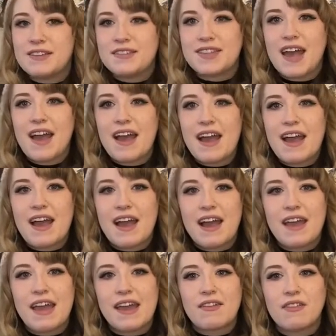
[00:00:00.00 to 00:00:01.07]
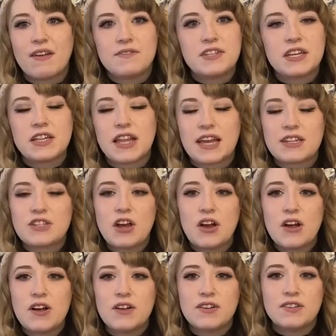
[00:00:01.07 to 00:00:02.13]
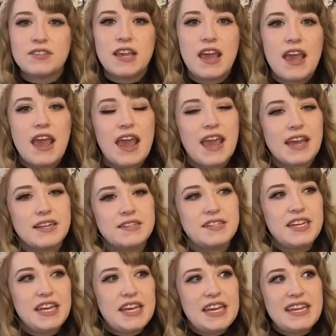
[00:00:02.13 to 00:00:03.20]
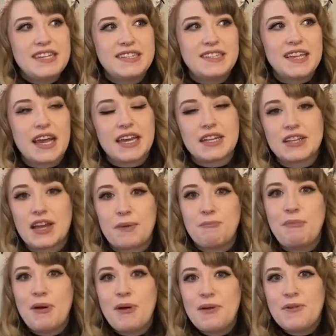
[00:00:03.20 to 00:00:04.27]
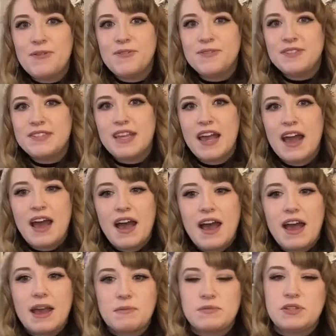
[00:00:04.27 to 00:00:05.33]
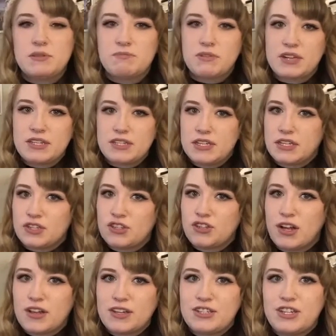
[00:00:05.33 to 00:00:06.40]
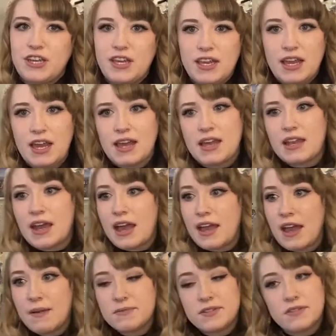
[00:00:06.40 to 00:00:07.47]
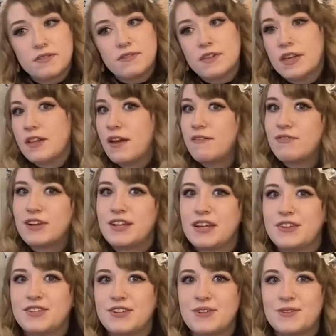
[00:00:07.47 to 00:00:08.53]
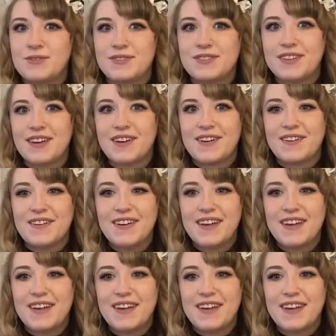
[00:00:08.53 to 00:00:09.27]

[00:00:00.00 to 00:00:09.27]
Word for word: that, I love to collect dolls, antiques, I collect bones, I'm super into astrology, and I absolutely love reading too. So